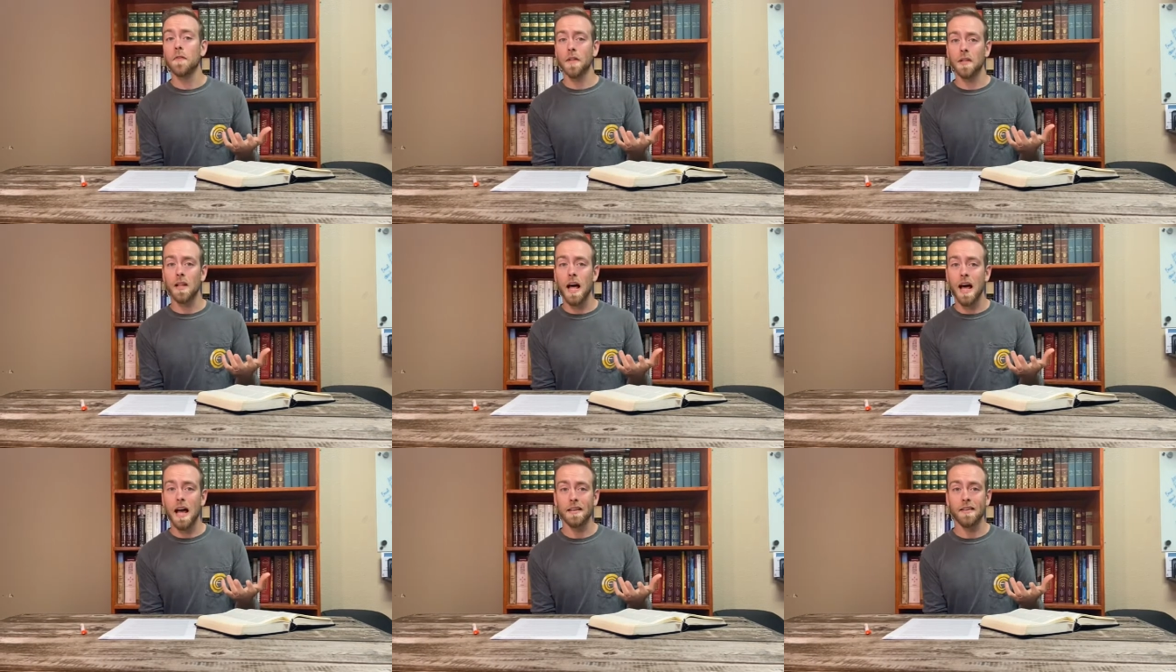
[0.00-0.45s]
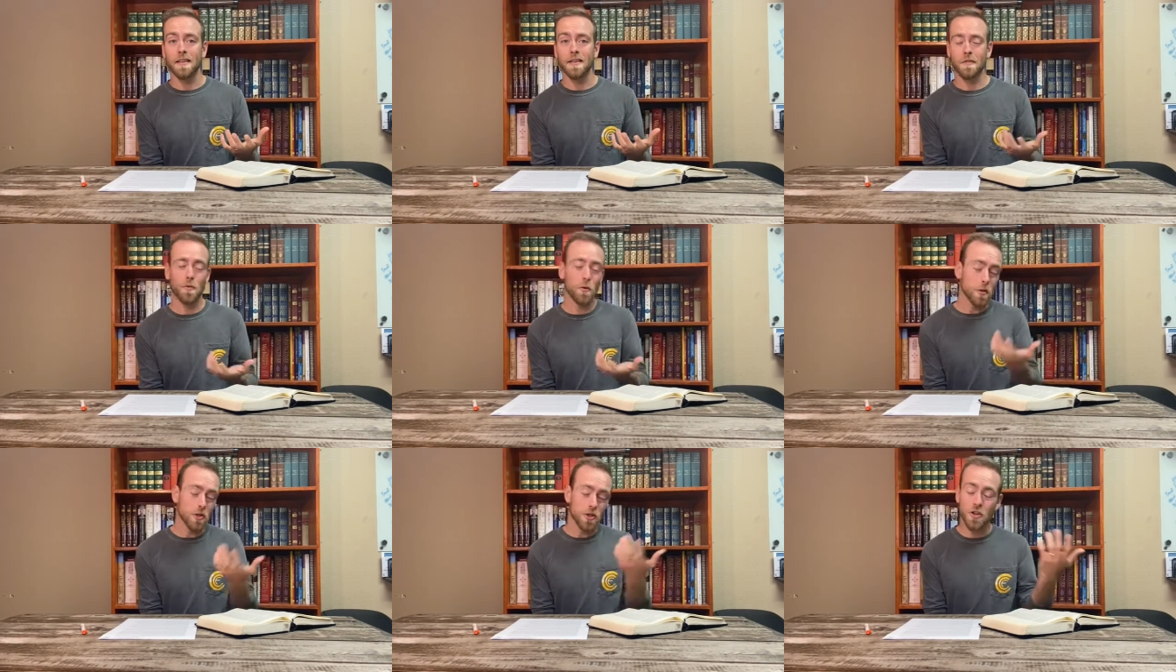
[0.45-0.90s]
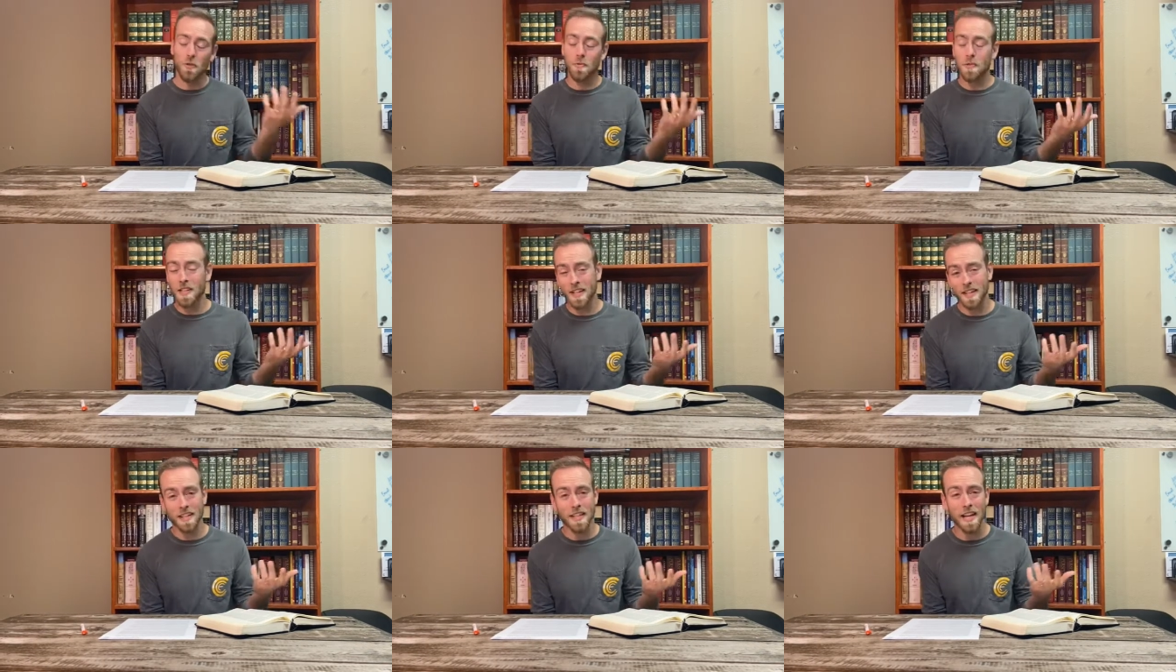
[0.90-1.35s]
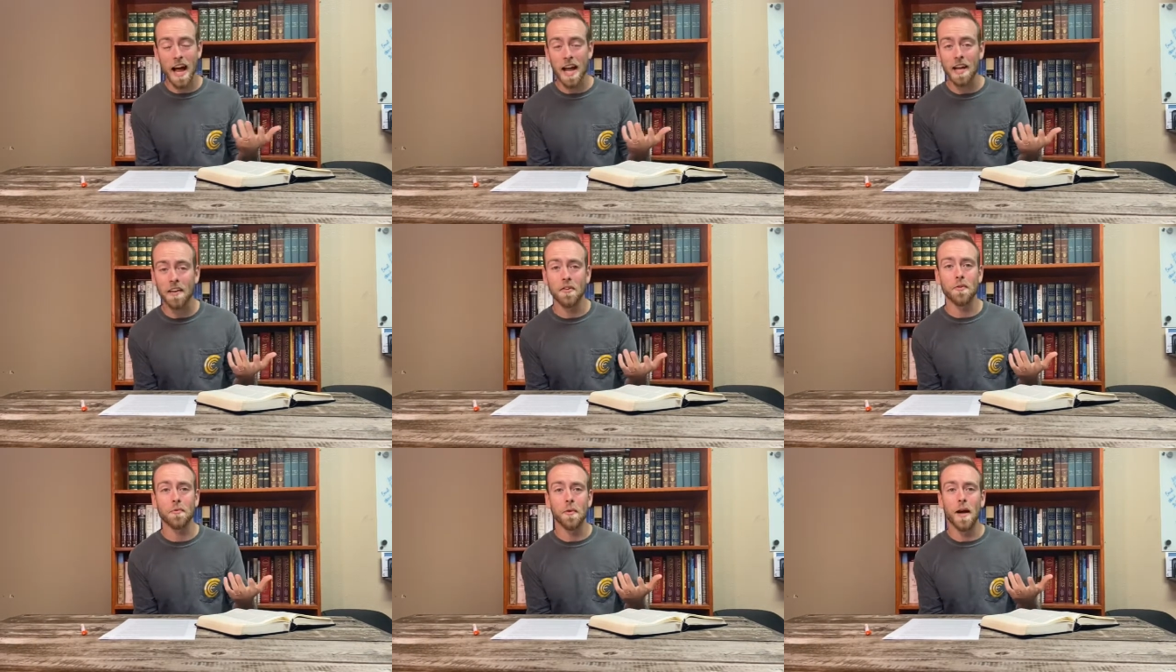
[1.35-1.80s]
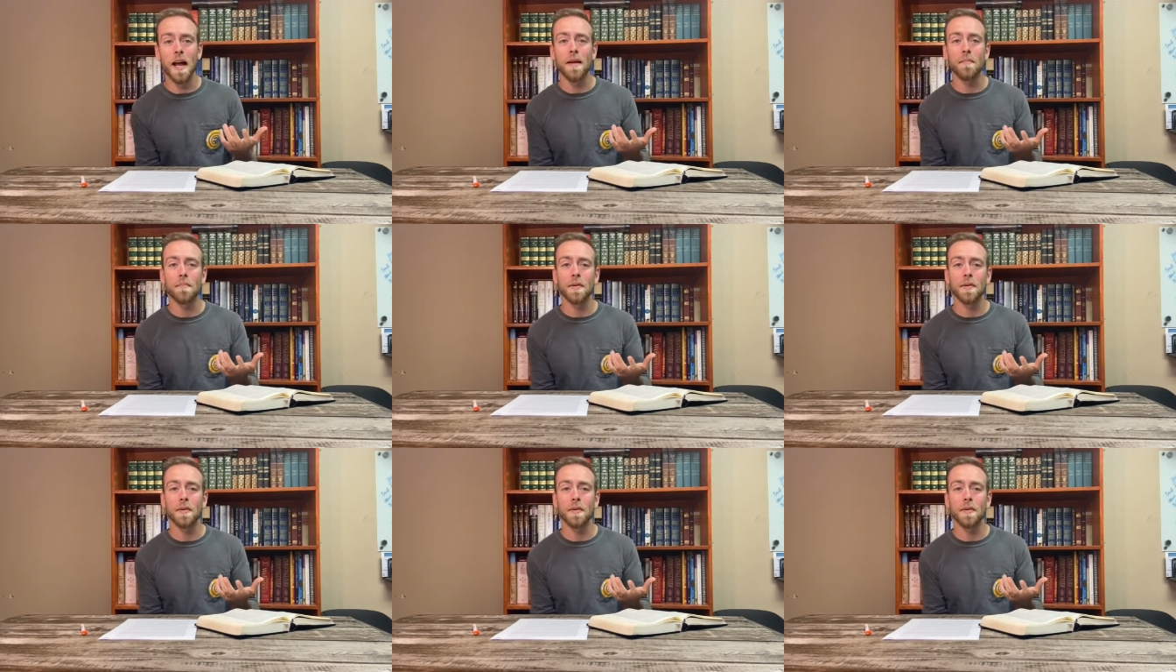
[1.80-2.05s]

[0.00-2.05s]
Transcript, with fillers: on the line. Of course, she was going to die either way,